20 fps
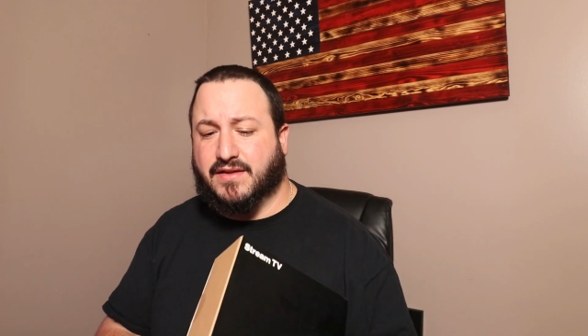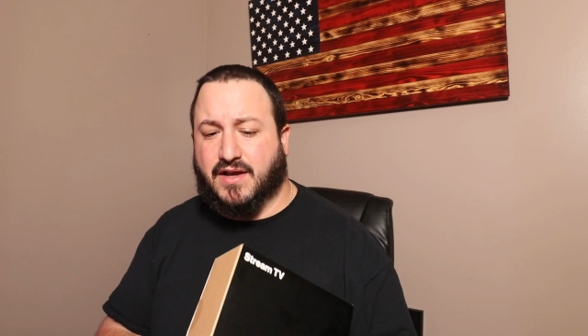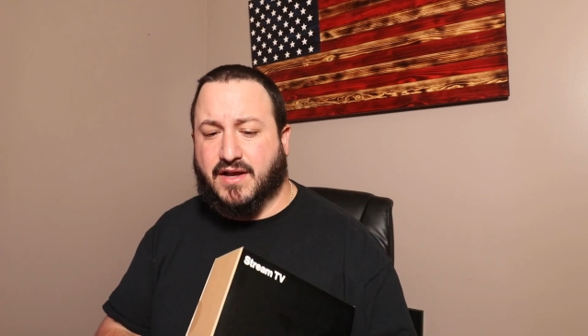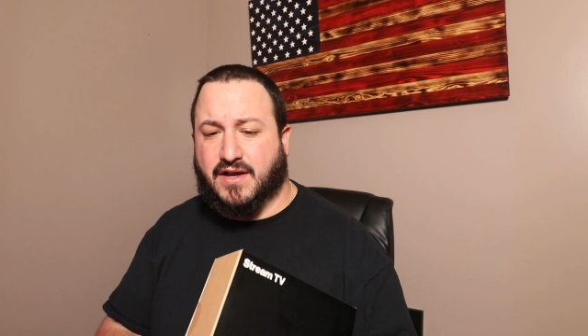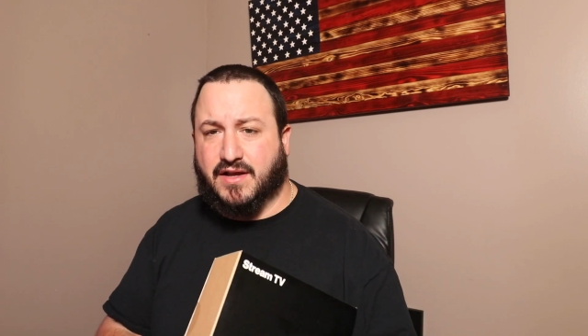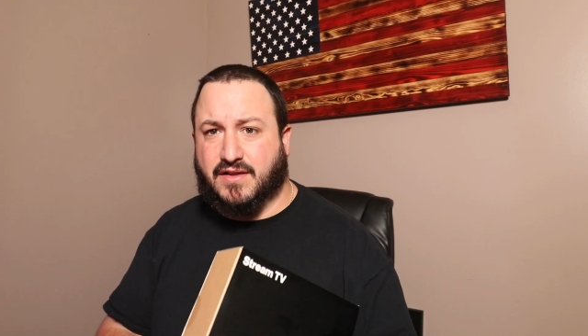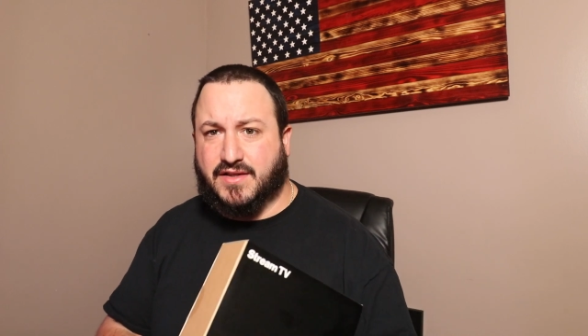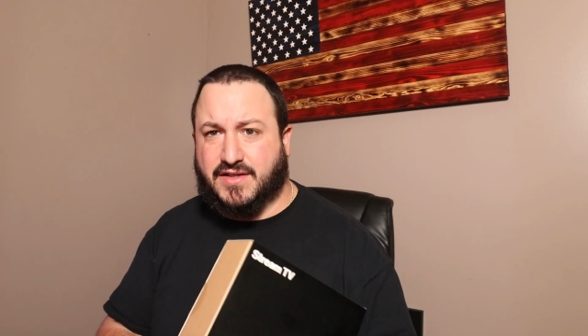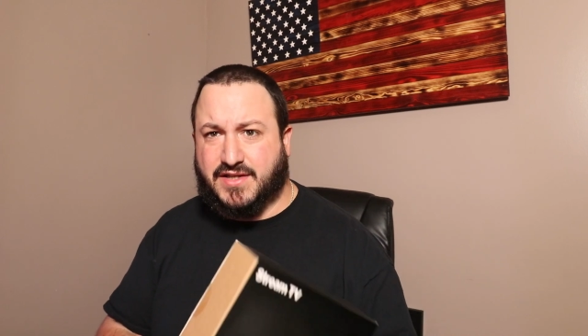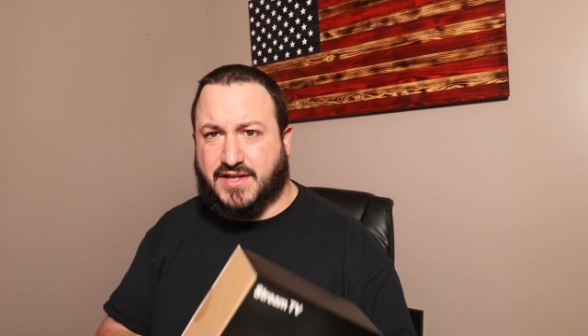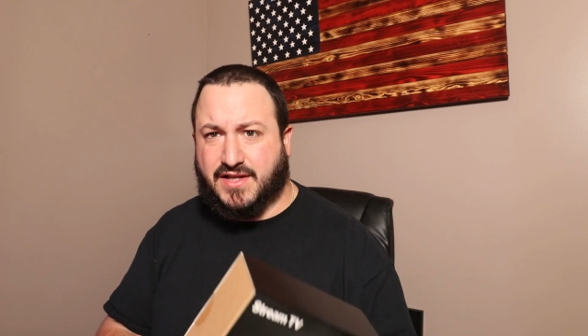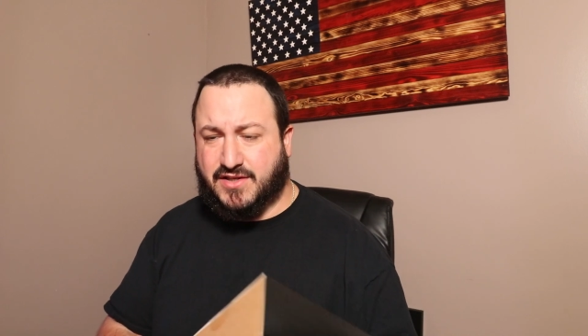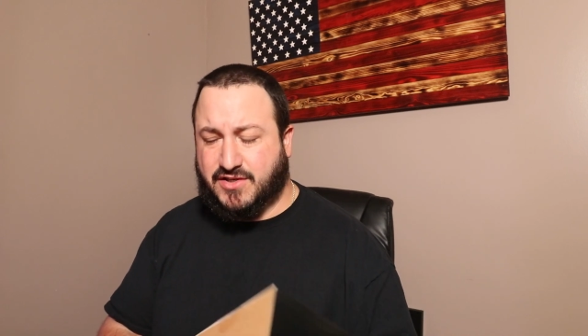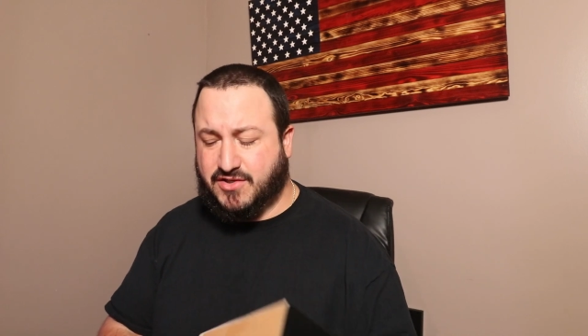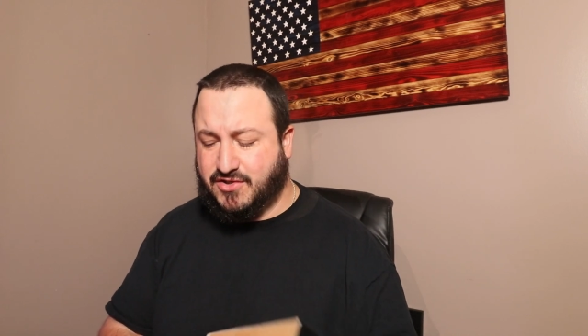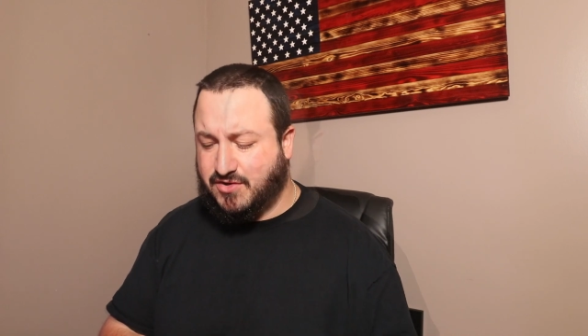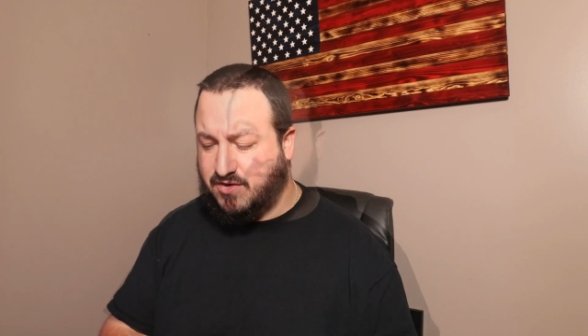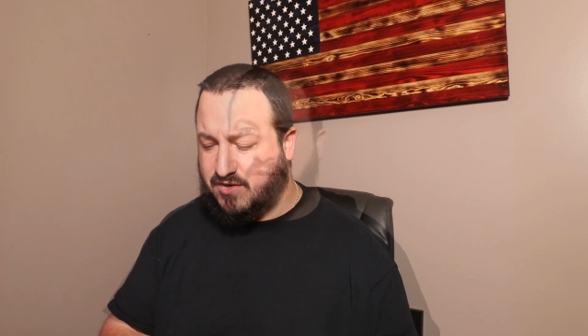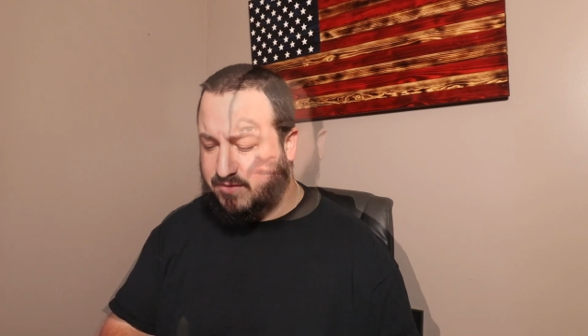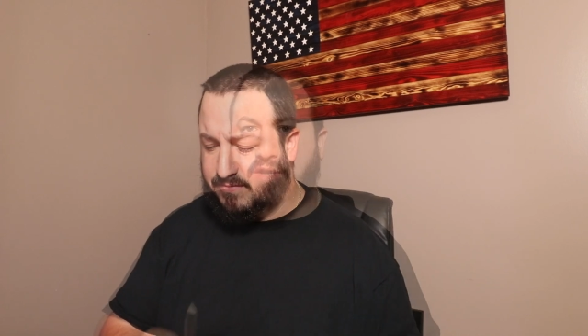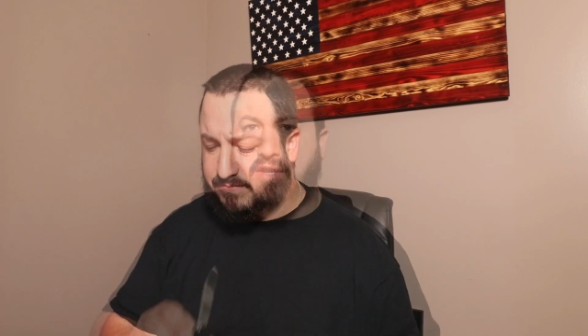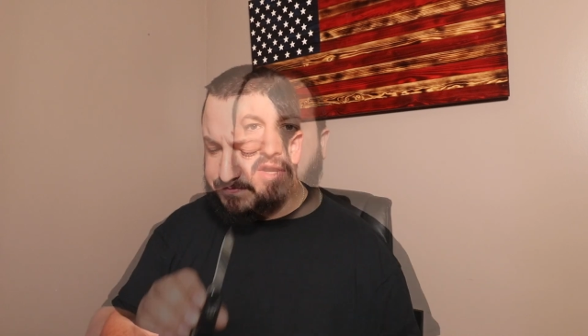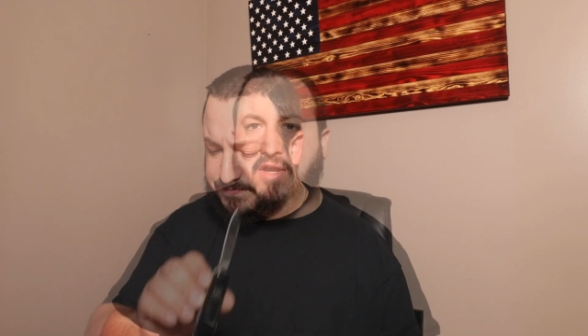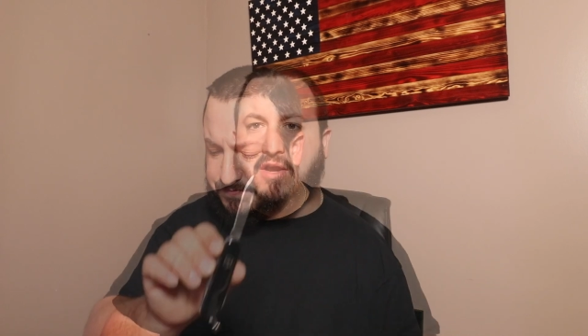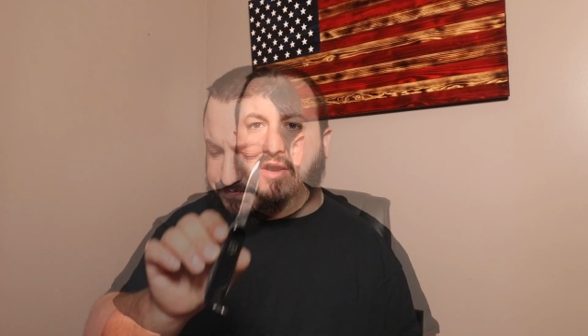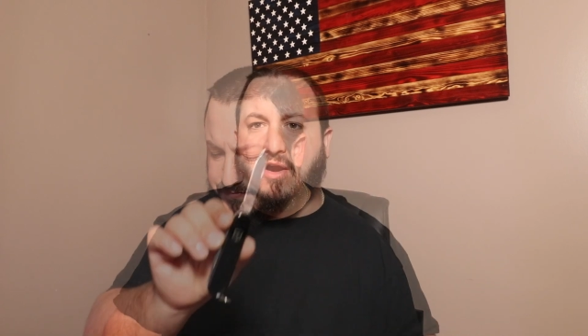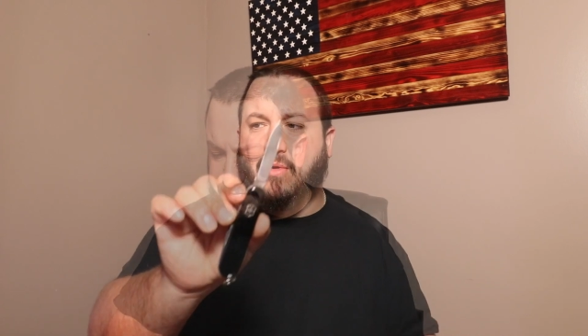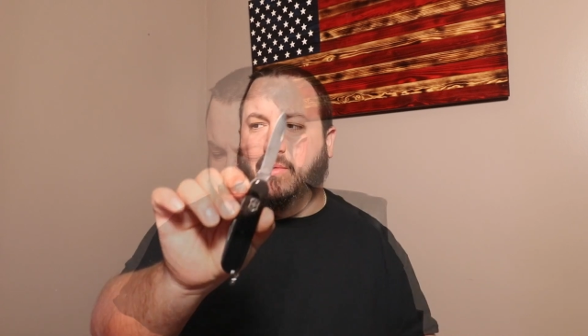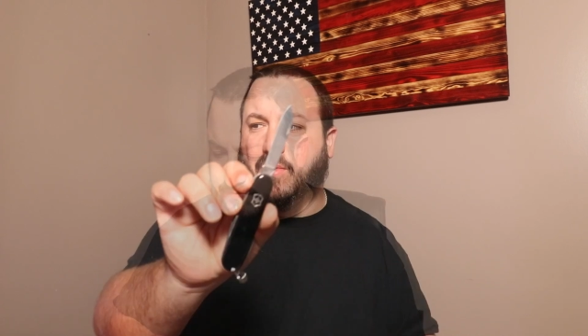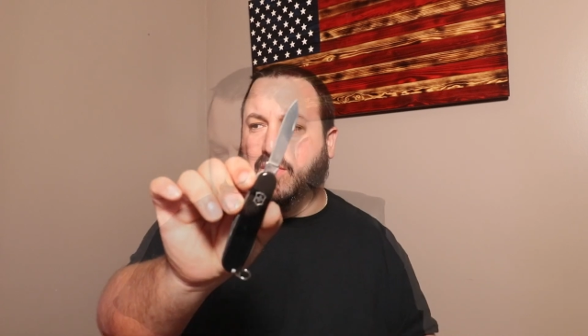let's get this started.
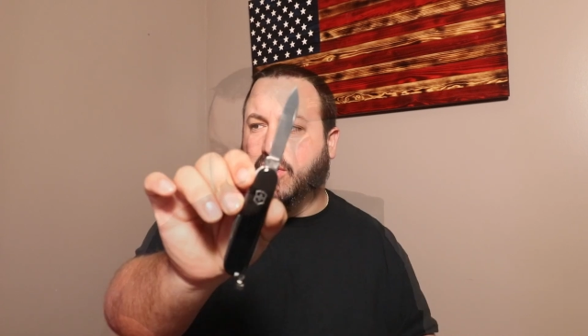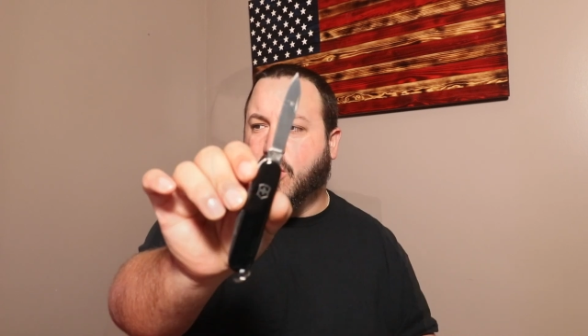All right, we're